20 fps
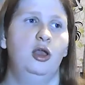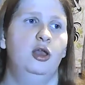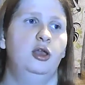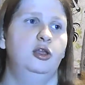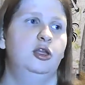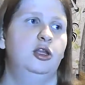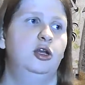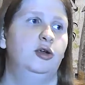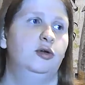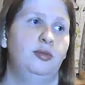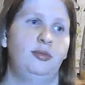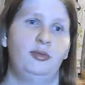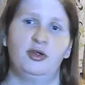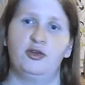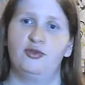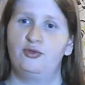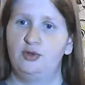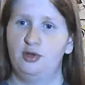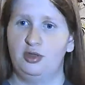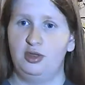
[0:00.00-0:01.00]
you know, Ymir
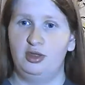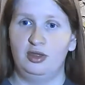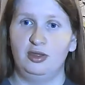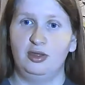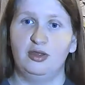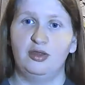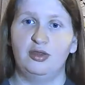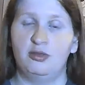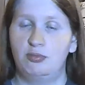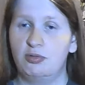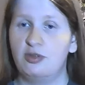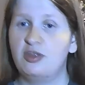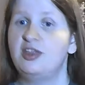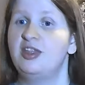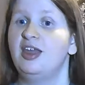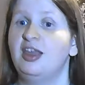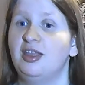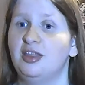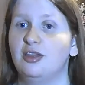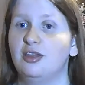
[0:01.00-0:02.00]
Fritz's
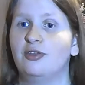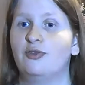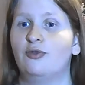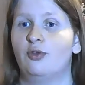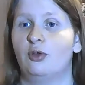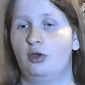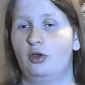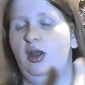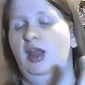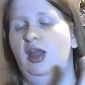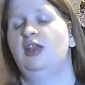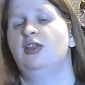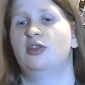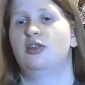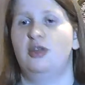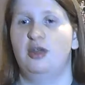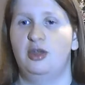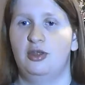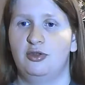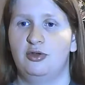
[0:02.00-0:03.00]
sins, for your
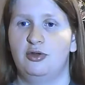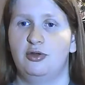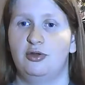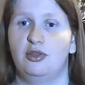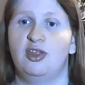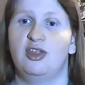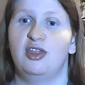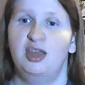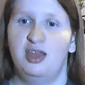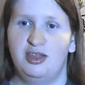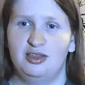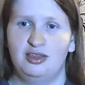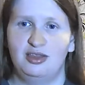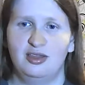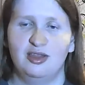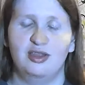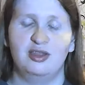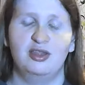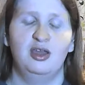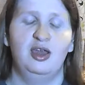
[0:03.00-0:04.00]
ancestors'
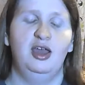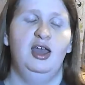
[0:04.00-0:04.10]
sins,